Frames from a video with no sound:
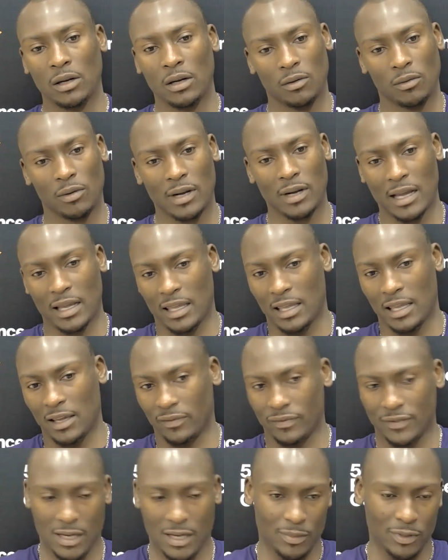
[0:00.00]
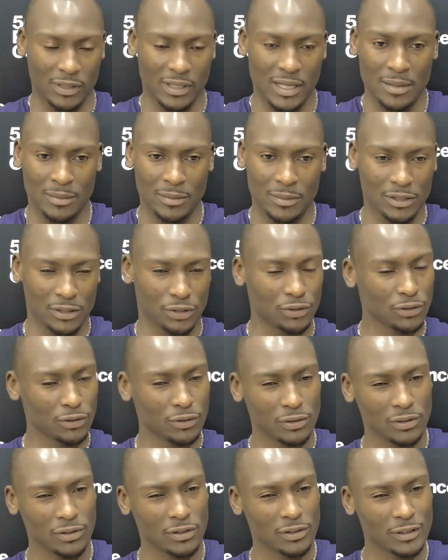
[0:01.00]
while I give some of them the
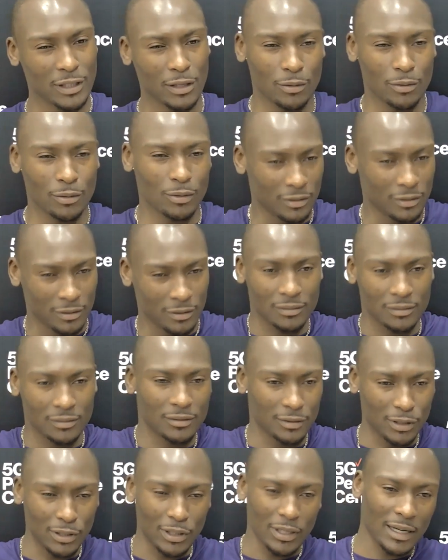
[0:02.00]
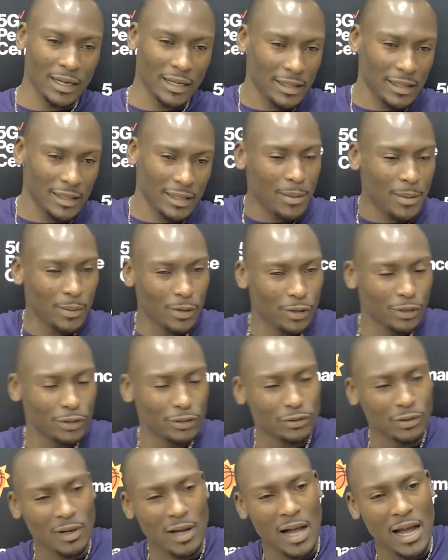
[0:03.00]
shoes, they were looking at them going
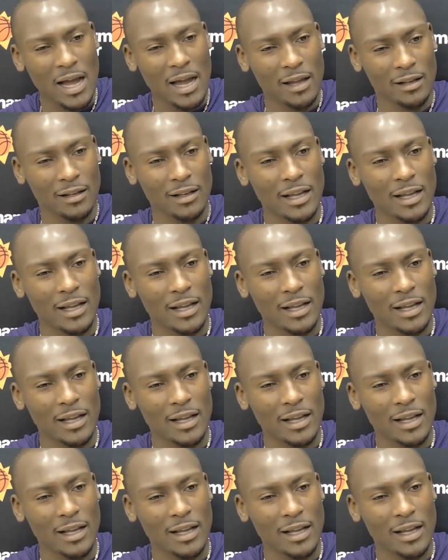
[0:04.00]
to hide,